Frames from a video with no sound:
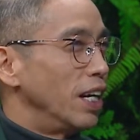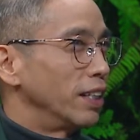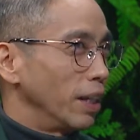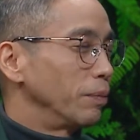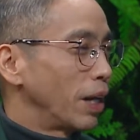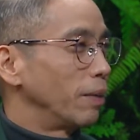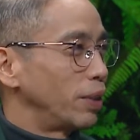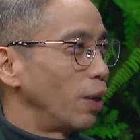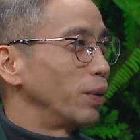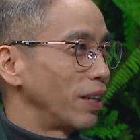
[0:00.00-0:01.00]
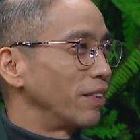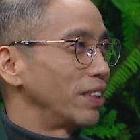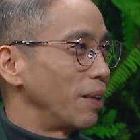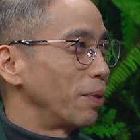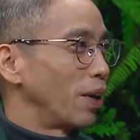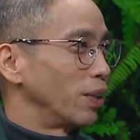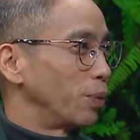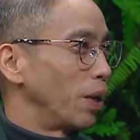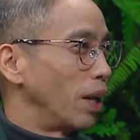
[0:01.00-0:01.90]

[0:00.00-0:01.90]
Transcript: Sometimes they always have the same thought as well.